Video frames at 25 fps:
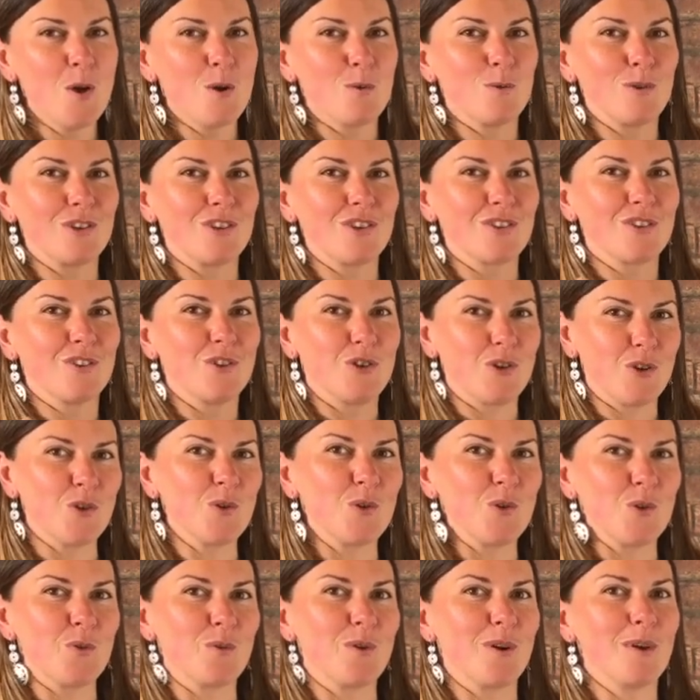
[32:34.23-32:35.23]
We just
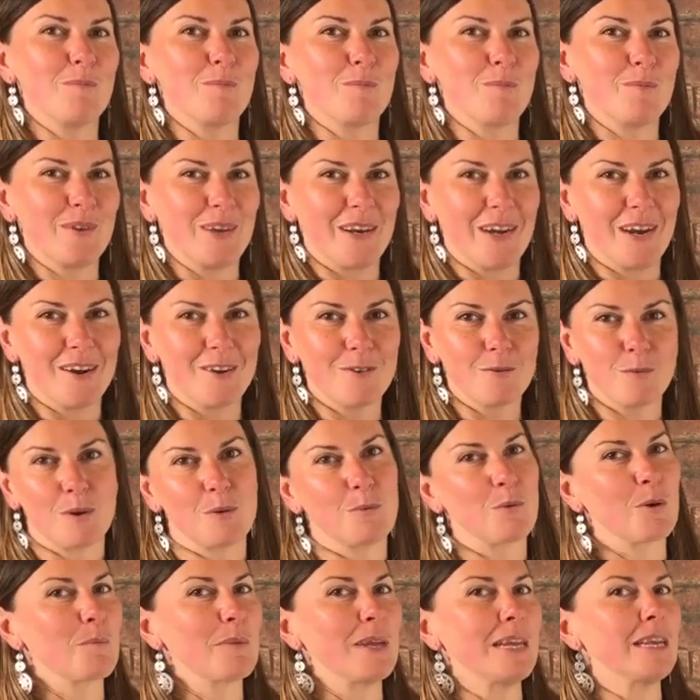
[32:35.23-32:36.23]
do what, you know,
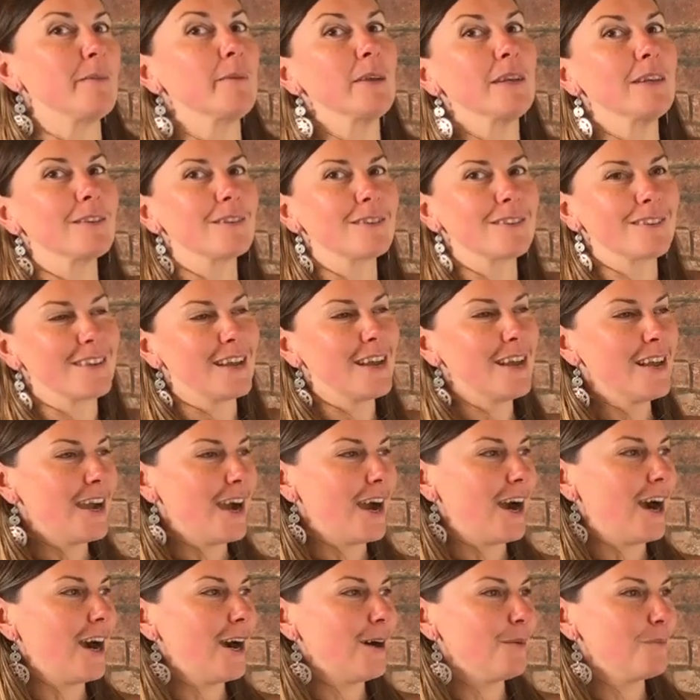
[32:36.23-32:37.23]
when we're babies.
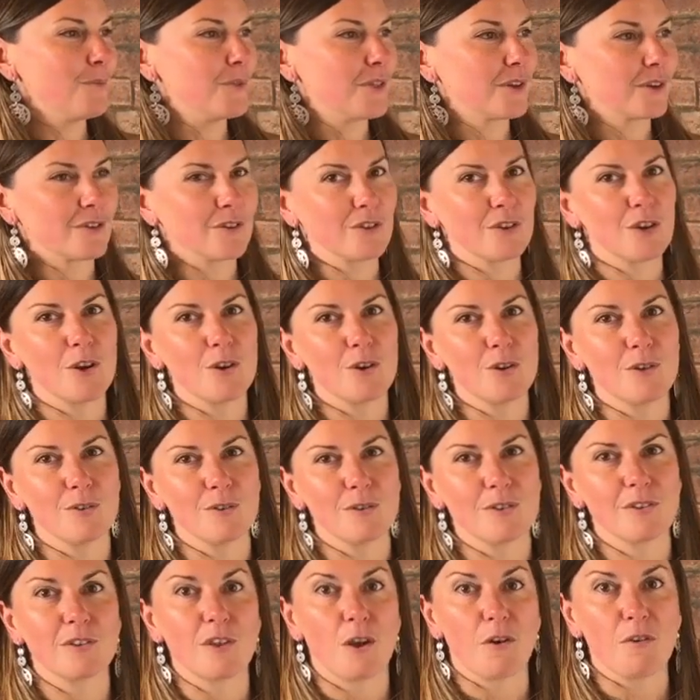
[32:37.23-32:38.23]
Um, there's no
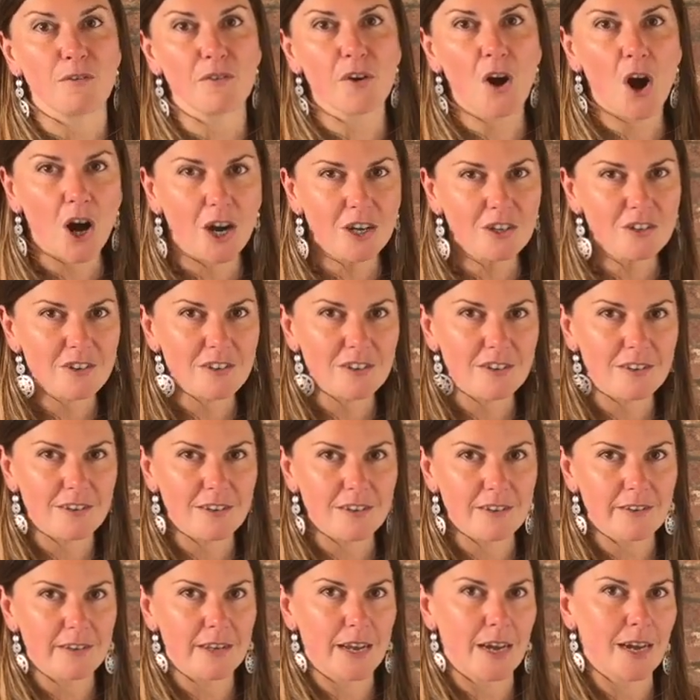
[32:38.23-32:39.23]

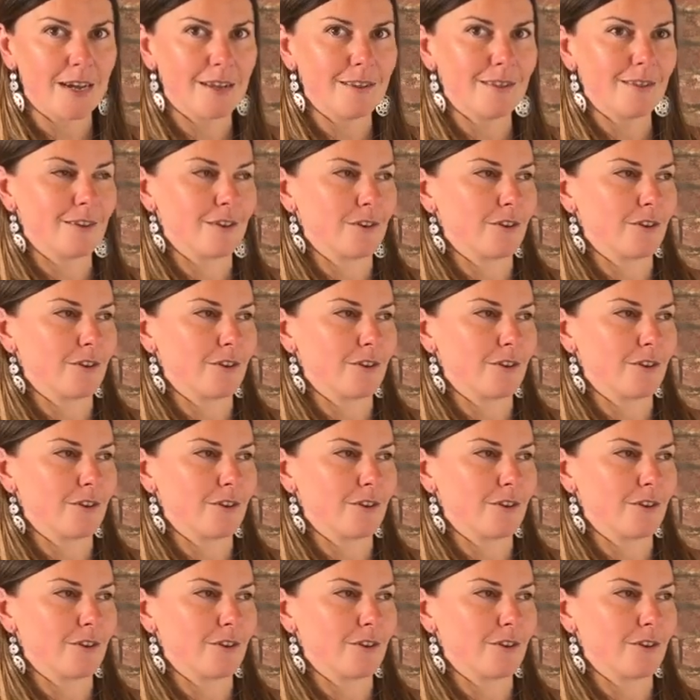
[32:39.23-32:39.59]
self-consciousness yet.